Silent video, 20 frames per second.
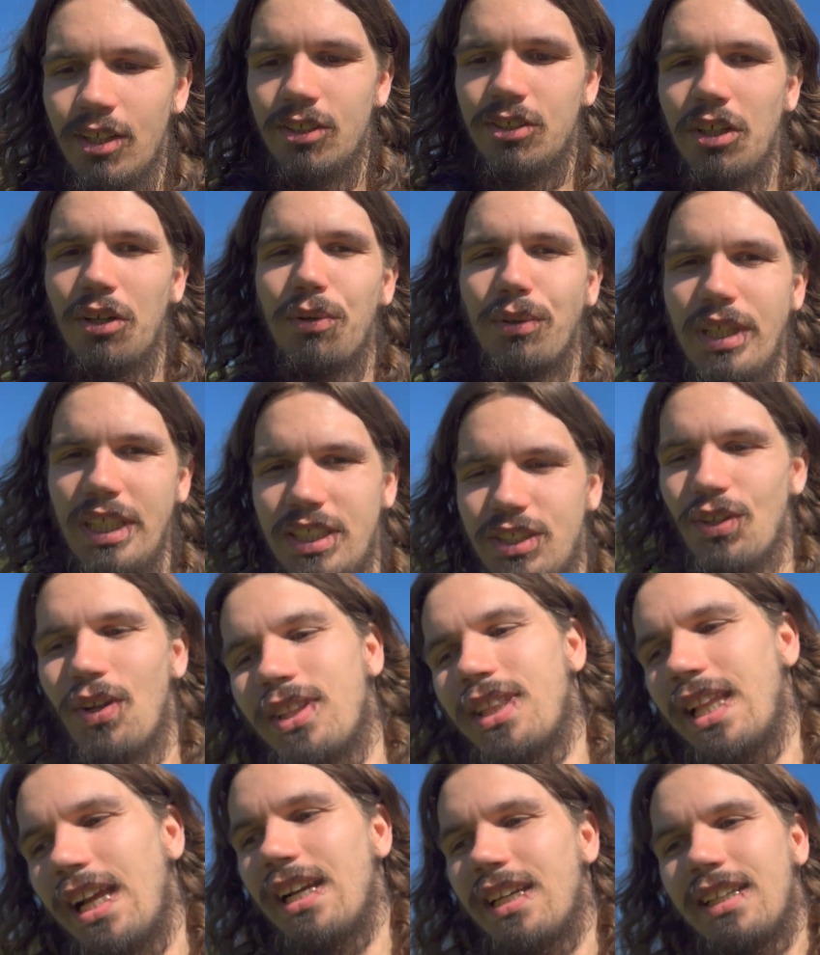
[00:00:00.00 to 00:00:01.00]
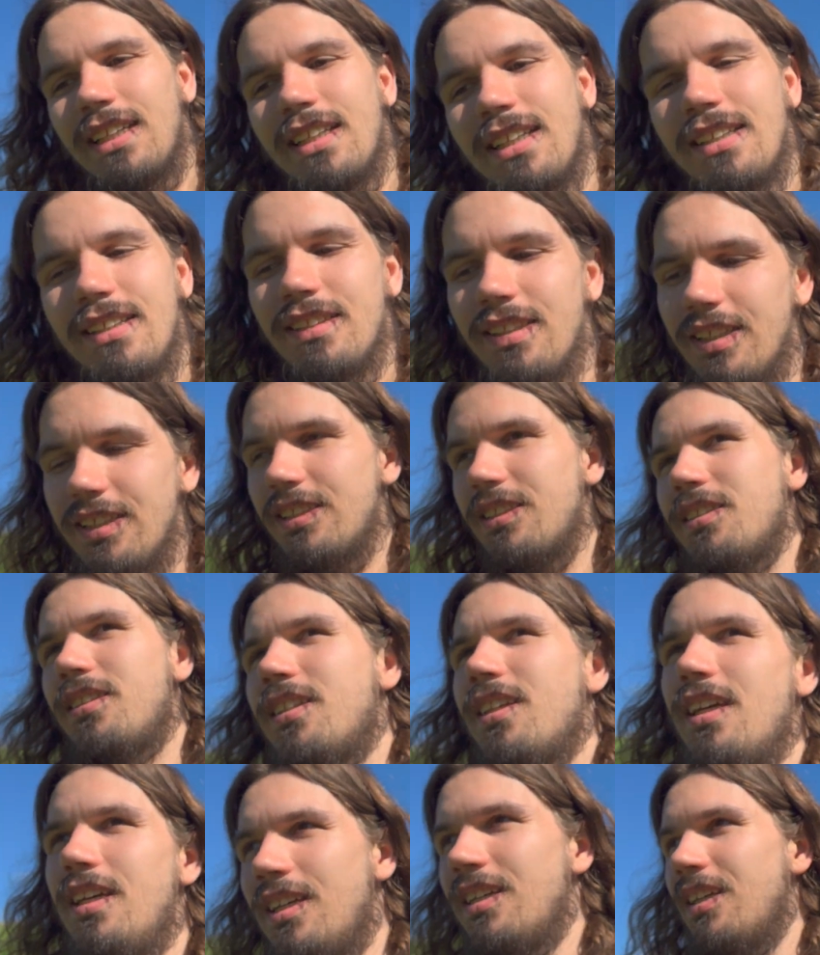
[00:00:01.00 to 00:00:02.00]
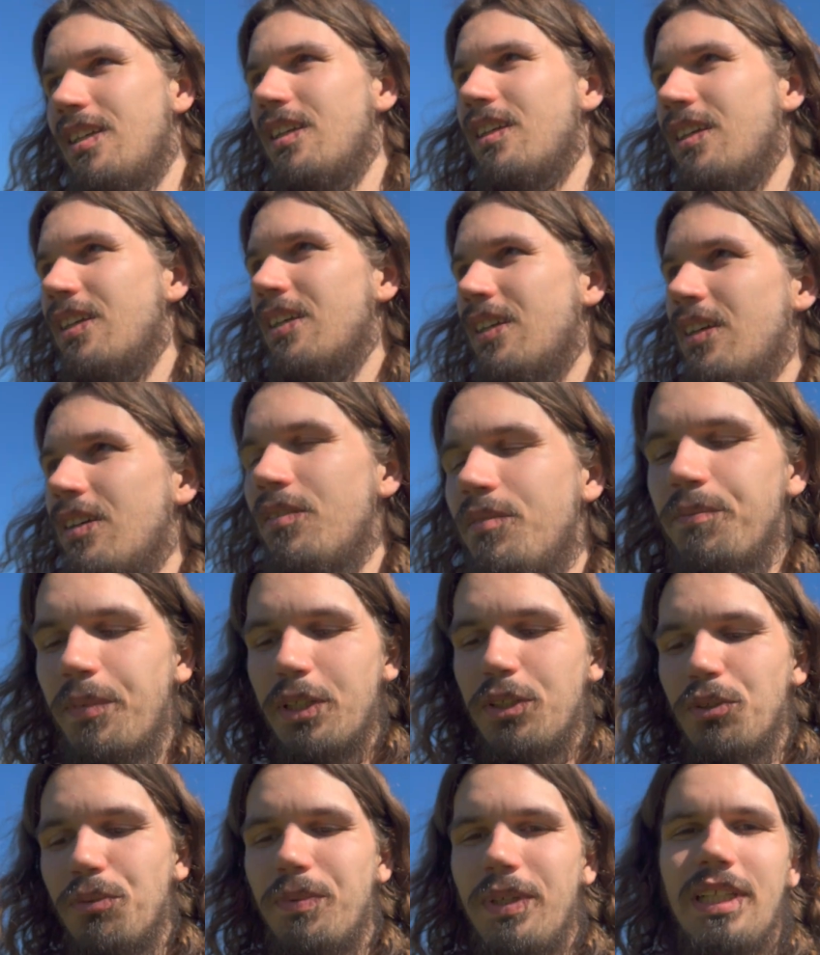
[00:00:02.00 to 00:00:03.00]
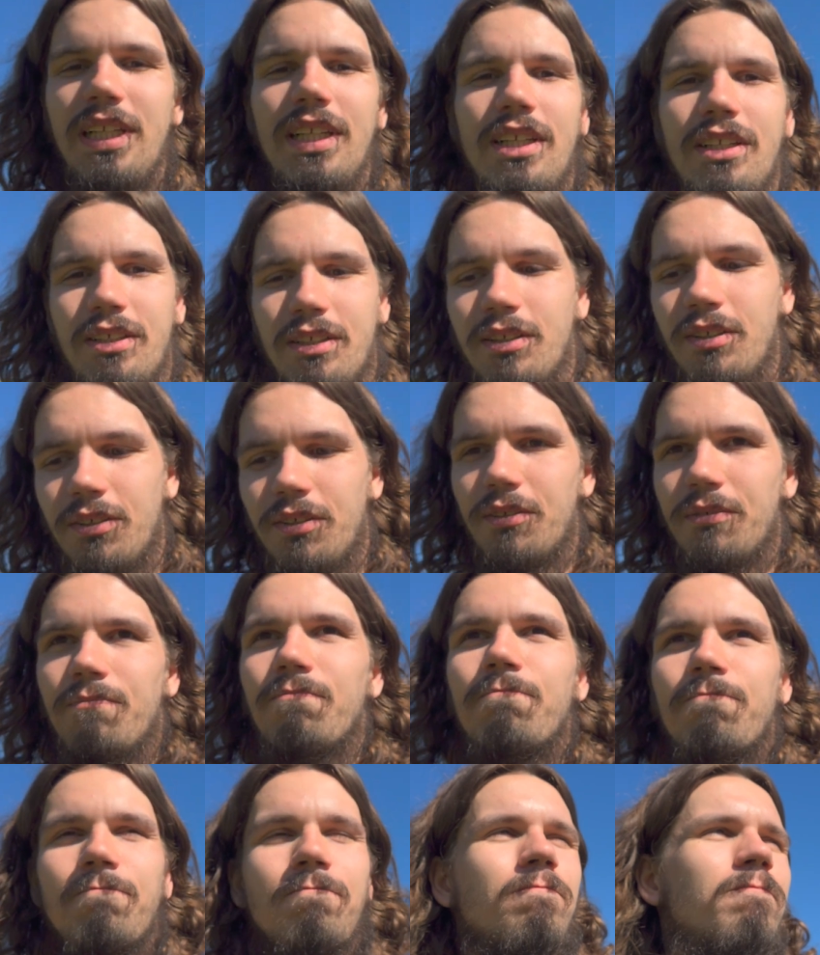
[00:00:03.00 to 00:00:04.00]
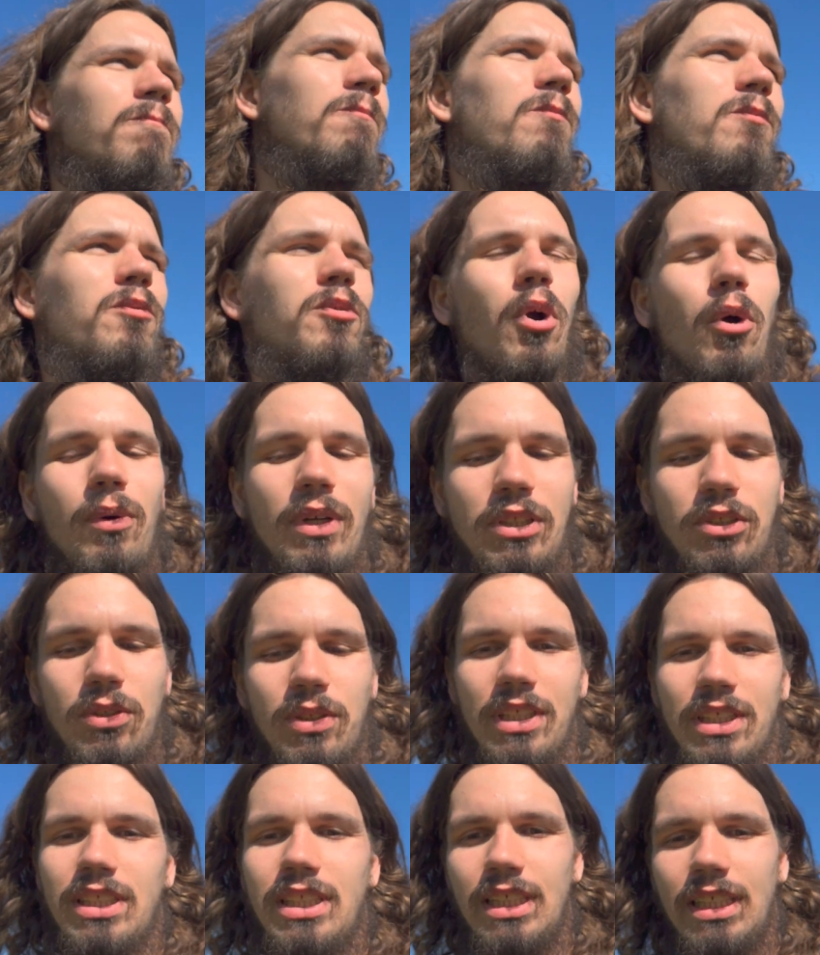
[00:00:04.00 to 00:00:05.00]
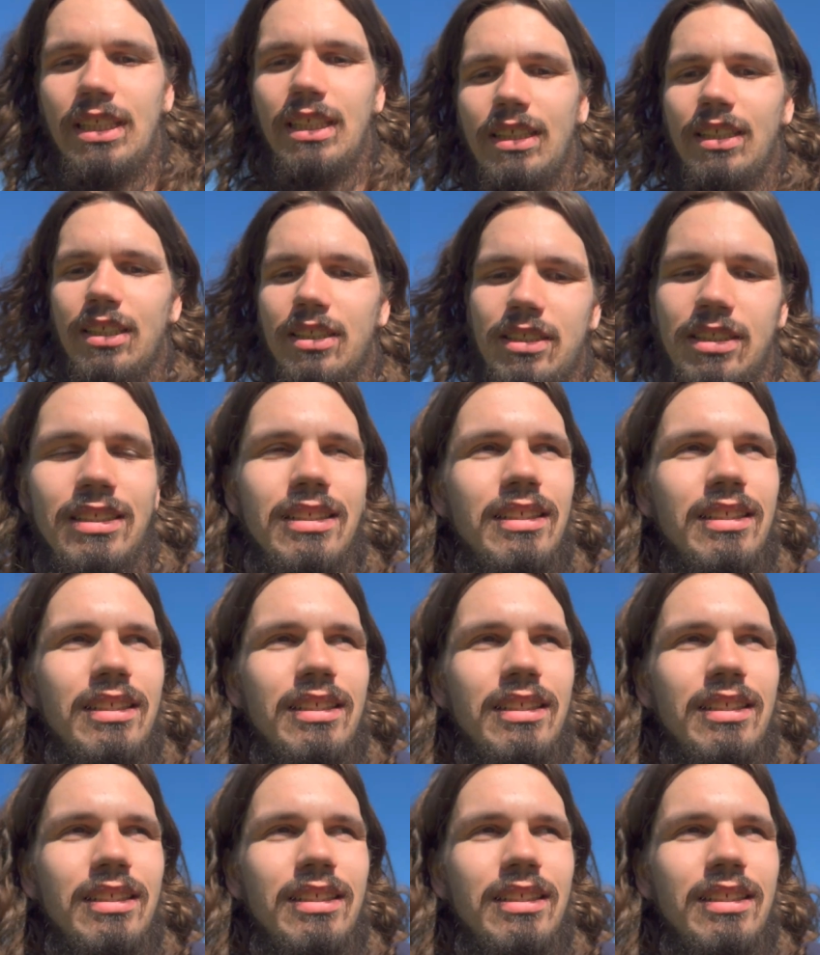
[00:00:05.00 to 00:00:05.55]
So it's not like this when you really go into the city.